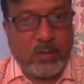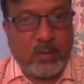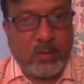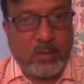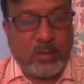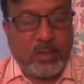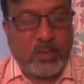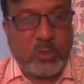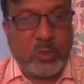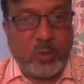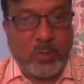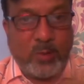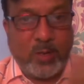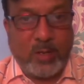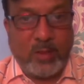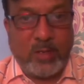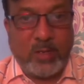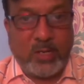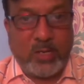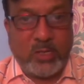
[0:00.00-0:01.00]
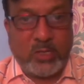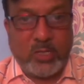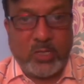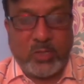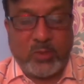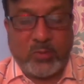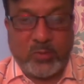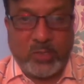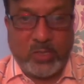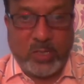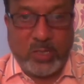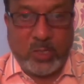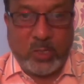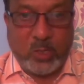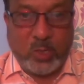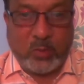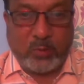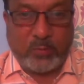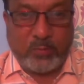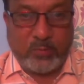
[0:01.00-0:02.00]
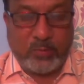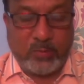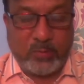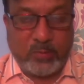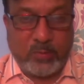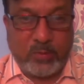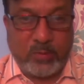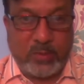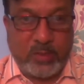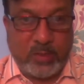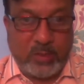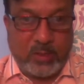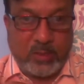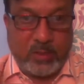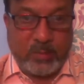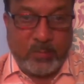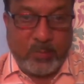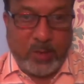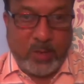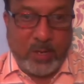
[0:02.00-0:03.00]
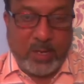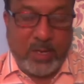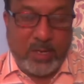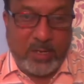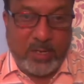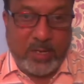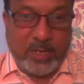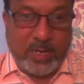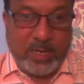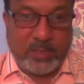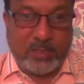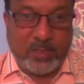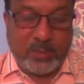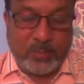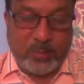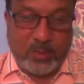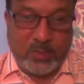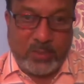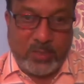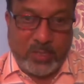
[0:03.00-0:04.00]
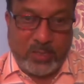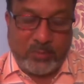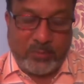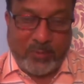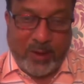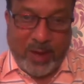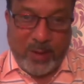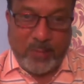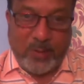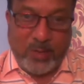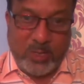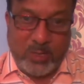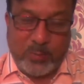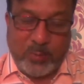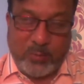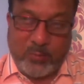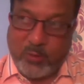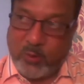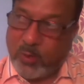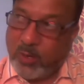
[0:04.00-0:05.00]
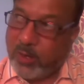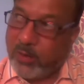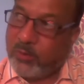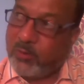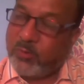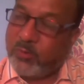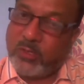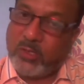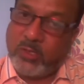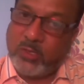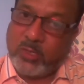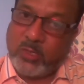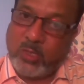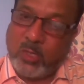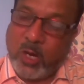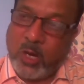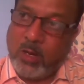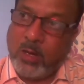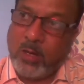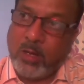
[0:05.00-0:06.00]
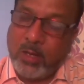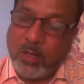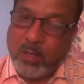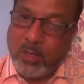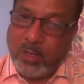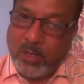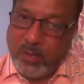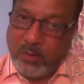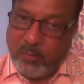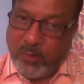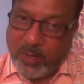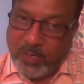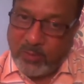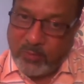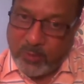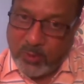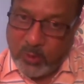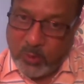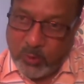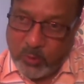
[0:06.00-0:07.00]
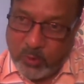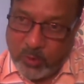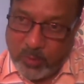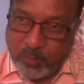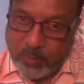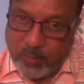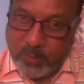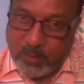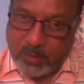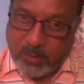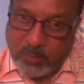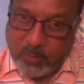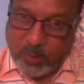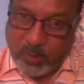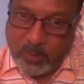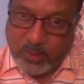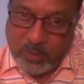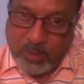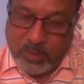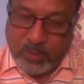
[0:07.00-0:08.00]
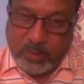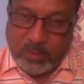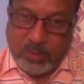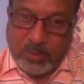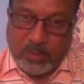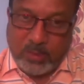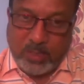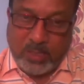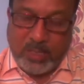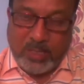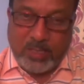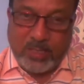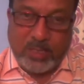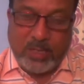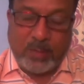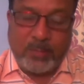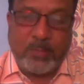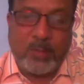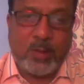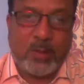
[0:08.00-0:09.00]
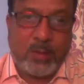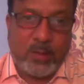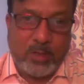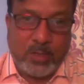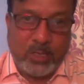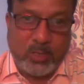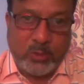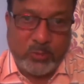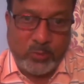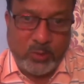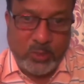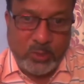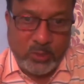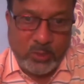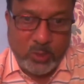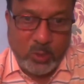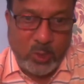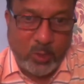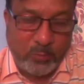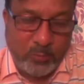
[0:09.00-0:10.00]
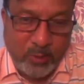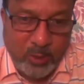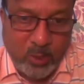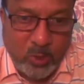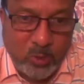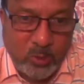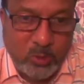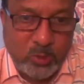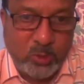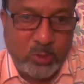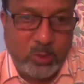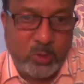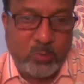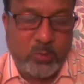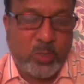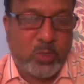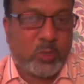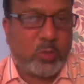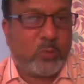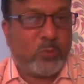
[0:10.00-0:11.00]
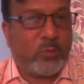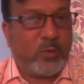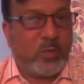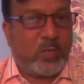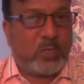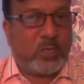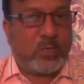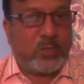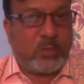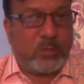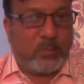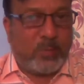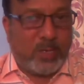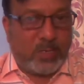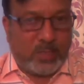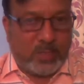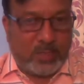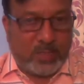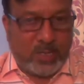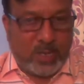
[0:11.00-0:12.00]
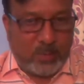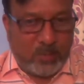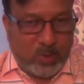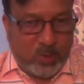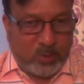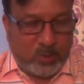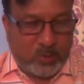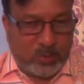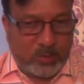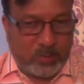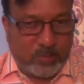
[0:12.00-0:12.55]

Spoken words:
There's nobody in the kitchen switching it off. The morning he gets up, he's just 5 minutes before he switches it on. He waits for 2-3 minutes. The water is heated up. He switches it off. He goes into the washroom, finishes the bath, and comes out.